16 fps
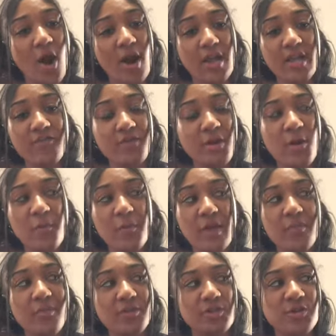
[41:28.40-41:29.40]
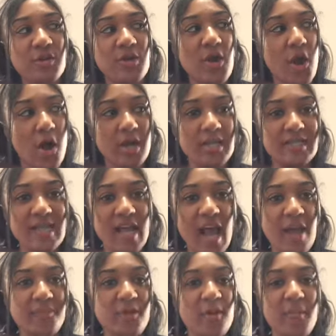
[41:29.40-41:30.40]
Even though people do it all the
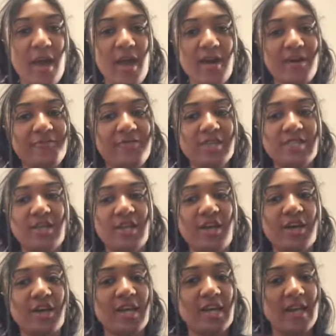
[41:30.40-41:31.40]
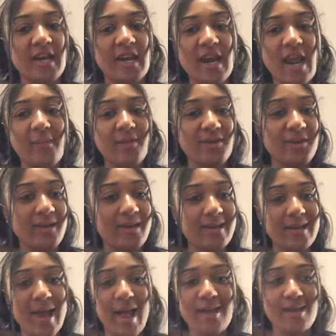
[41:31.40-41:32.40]
time, no matter if it's a good neighborhood,
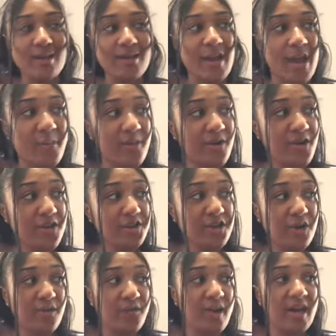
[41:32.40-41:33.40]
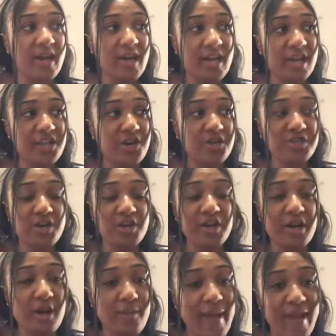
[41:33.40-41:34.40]
not good neighborhood, you're running in, you're
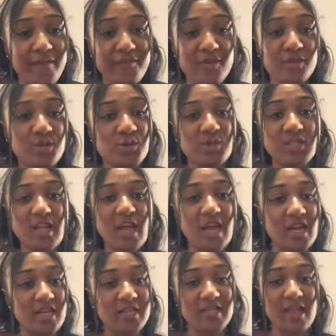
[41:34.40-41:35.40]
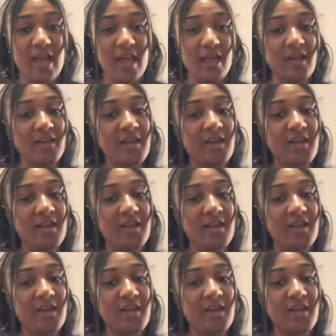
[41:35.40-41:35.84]
turning your back for 2 seconds. Like,